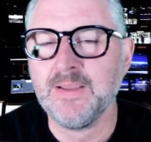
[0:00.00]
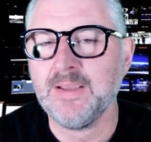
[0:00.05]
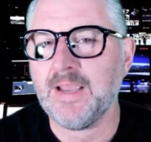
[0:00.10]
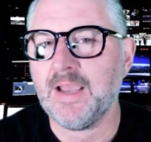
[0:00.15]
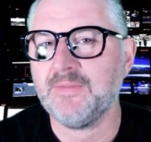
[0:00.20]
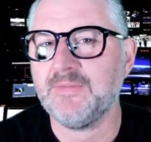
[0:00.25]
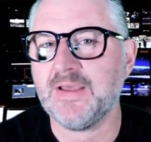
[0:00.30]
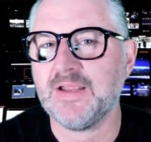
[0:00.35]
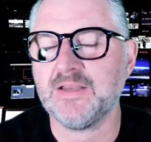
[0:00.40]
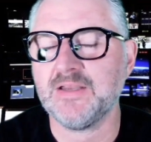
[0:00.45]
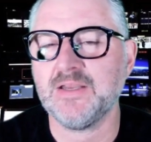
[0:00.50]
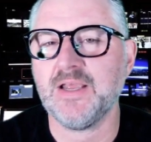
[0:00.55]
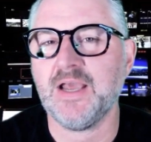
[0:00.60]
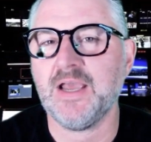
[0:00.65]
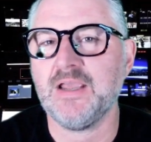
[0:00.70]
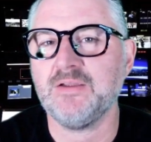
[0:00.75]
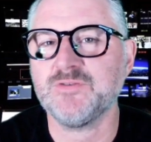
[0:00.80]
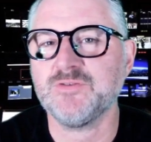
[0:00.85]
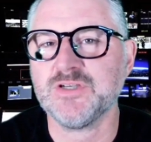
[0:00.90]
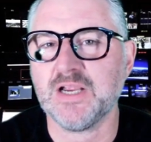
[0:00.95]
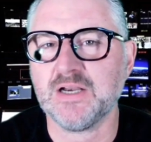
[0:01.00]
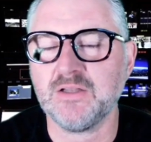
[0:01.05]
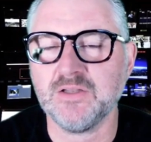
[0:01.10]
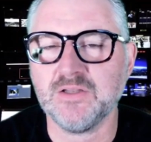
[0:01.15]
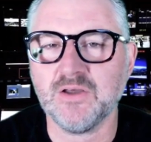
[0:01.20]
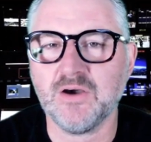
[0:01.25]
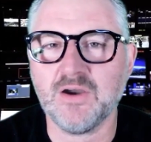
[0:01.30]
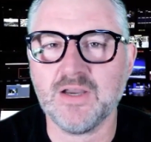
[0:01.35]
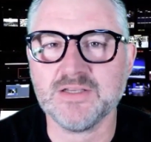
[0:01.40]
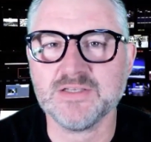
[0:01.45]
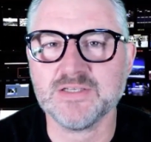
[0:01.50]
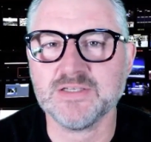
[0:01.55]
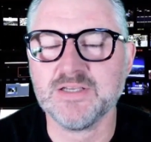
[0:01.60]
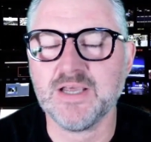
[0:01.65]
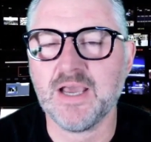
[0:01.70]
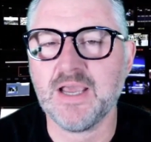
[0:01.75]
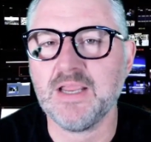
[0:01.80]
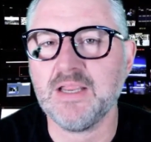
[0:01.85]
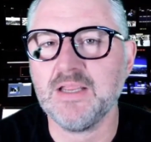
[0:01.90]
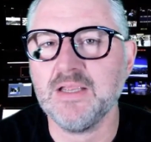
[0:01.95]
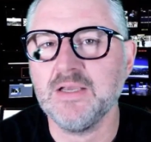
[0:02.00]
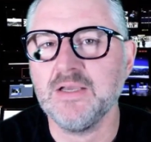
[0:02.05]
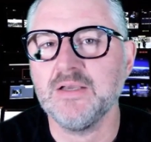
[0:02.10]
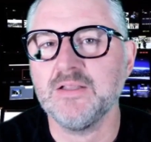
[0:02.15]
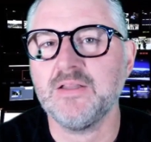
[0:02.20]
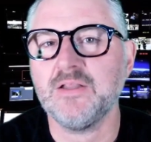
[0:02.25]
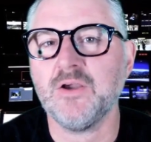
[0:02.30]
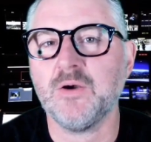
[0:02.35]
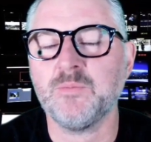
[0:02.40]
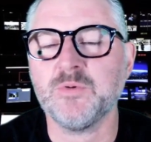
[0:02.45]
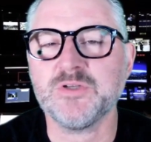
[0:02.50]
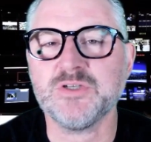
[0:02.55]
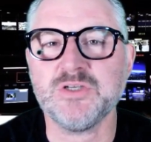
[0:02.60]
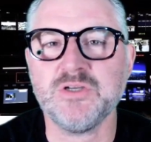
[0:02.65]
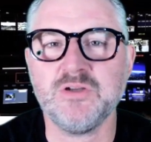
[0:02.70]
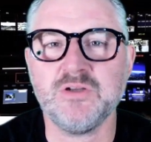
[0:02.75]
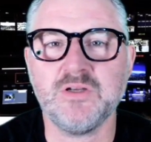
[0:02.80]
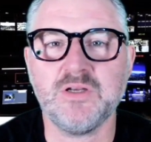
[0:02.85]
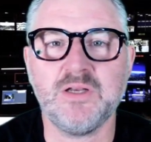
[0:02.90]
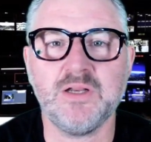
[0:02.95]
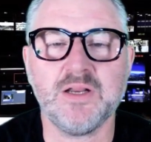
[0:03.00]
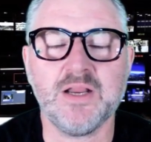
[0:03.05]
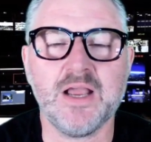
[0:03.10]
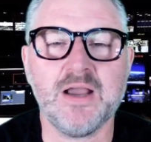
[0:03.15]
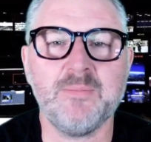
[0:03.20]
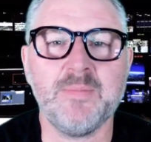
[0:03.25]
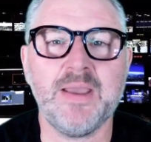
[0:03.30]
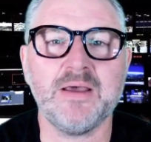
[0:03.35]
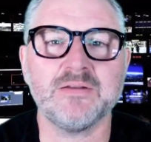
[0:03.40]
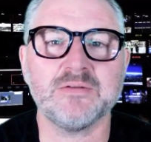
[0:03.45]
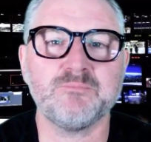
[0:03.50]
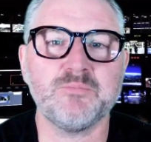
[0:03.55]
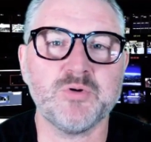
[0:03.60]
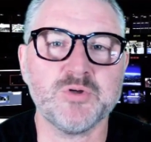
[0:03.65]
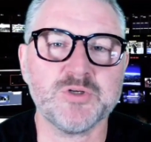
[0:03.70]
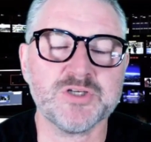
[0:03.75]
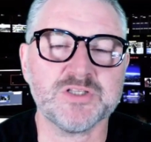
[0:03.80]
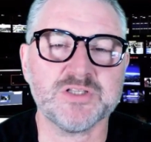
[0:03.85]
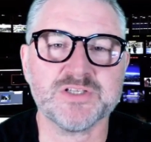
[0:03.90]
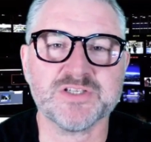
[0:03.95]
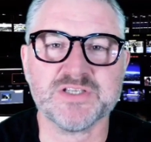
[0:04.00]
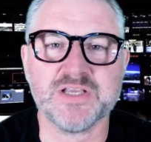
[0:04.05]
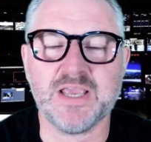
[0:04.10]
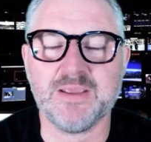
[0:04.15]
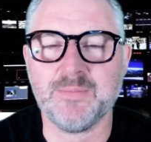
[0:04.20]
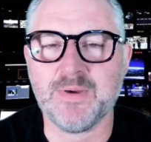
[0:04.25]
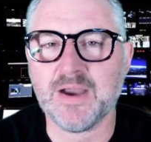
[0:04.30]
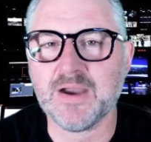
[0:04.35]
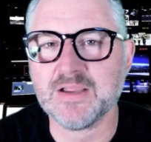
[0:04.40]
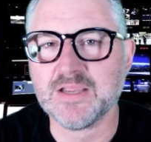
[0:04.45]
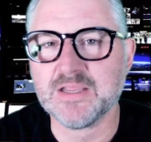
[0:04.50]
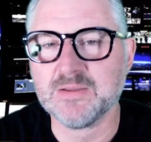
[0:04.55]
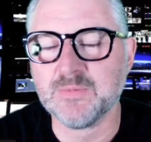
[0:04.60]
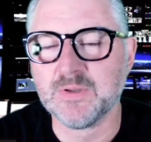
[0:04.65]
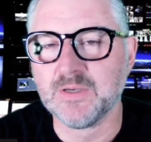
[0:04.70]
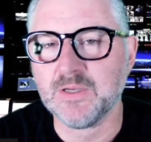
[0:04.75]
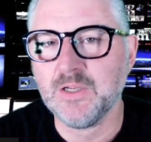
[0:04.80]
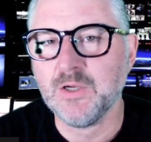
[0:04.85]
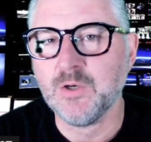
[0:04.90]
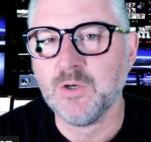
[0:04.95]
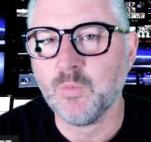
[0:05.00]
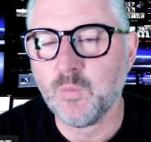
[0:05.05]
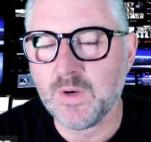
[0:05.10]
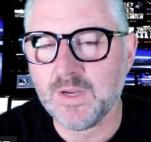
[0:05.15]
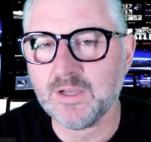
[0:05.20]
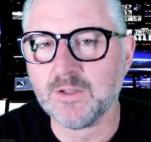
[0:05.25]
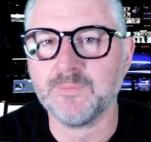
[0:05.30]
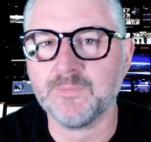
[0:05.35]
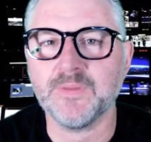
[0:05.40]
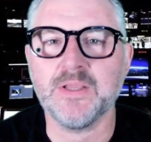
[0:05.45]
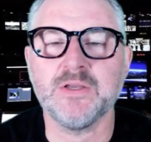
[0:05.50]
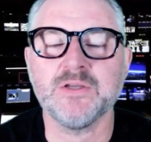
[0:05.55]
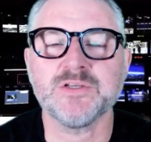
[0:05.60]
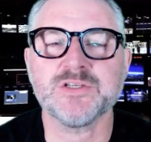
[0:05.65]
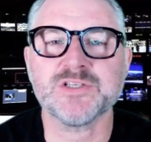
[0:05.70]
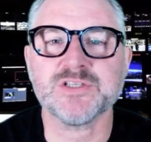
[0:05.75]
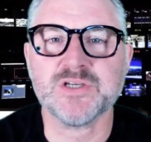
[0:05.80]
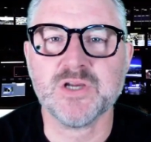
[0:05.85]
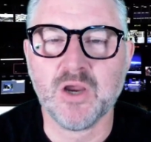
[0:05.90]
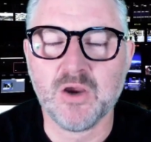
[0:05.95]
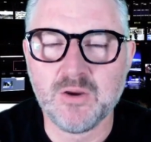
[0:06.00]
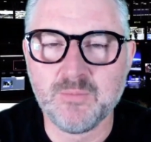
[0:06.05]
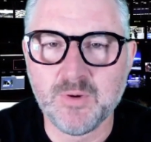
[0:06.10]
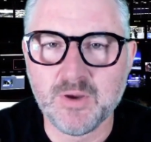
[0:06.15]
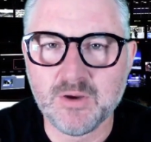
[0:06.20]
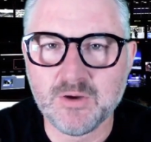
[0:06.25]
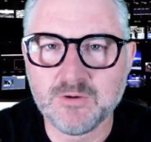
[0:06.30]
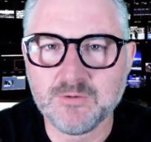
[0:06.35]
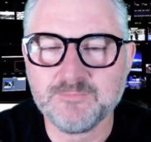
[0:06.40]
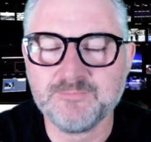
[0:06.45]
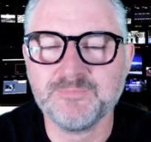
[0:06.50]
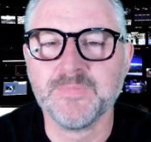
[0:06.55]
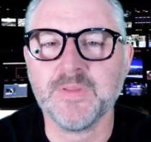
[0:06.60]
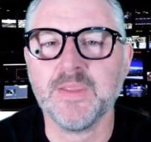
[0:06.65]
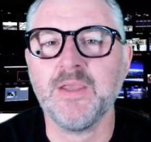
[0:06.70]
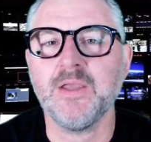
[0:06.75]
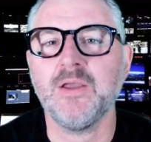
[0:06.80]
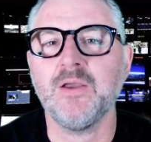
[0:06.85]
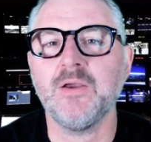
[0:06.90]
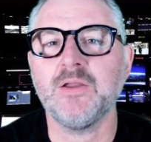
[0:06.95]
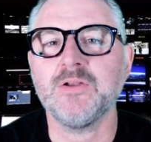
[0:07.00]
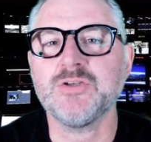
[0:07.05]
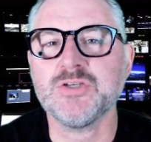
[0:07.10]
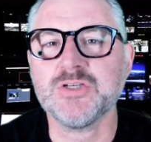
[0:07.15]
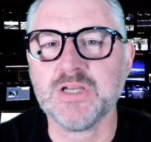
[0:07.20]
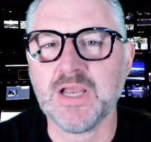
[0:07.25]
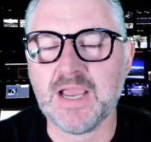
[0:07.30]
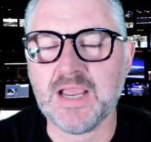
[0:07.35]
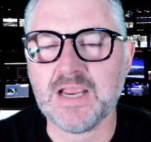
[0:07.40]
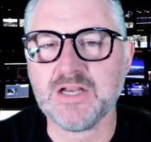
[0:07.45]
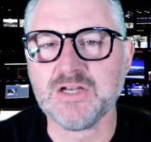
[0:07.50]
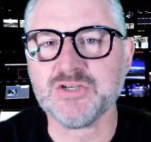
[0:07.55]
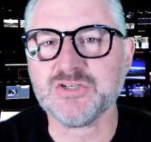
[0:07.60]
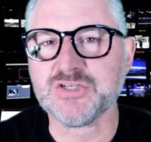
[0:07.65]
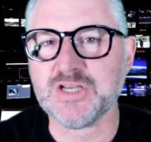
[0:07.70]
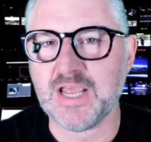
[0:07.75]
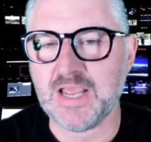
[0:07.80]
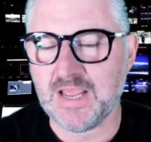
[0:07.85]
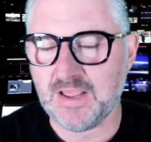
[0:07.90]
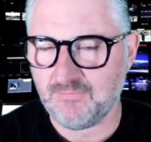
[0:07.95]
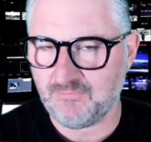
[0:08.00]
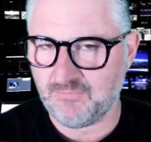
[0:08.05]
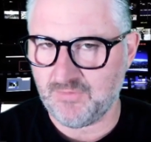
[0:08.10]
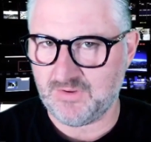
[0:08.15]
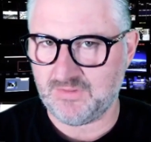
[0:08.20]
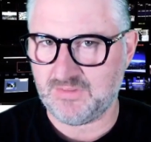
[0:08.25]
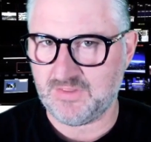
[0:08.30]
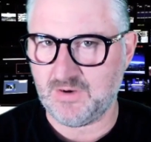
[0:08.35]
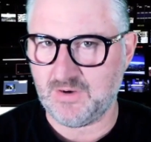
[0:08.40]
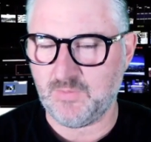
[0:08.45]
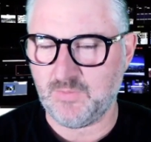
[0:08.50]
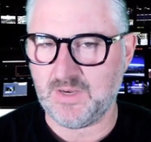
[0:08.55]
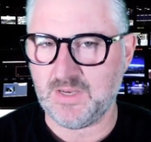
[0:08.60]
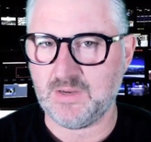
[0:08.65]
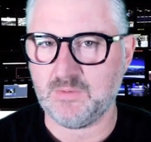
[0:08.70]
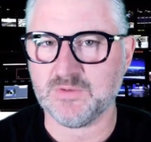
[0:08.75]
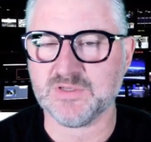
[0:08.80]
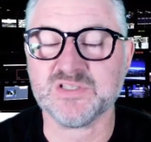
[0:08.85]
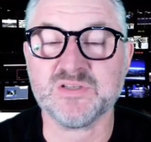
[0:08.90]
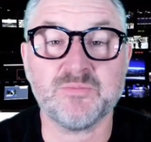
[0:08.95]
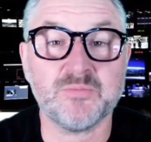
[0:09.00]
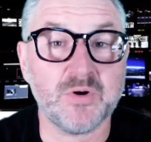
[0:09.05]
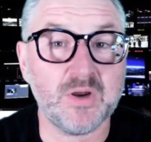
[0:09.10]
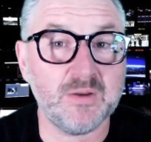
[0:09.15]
And that gave Channel 9 today the opportunity to come out and push the same argument. Well, ScoMo changed everything when he was the Prime